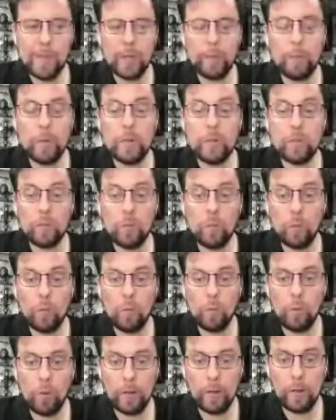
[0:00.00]
It was
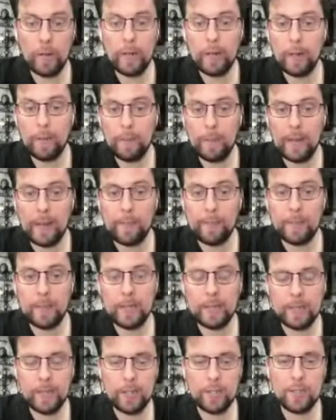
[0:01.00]
running a mapped
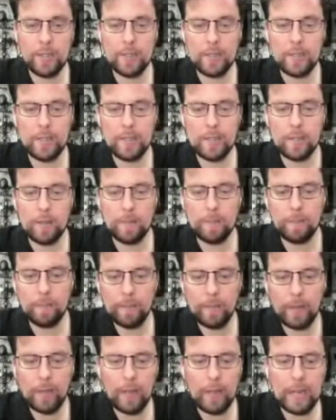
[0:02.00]
ignition system,
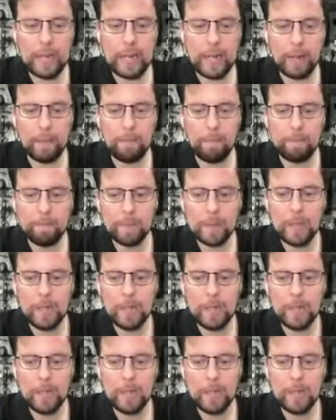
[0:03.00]
and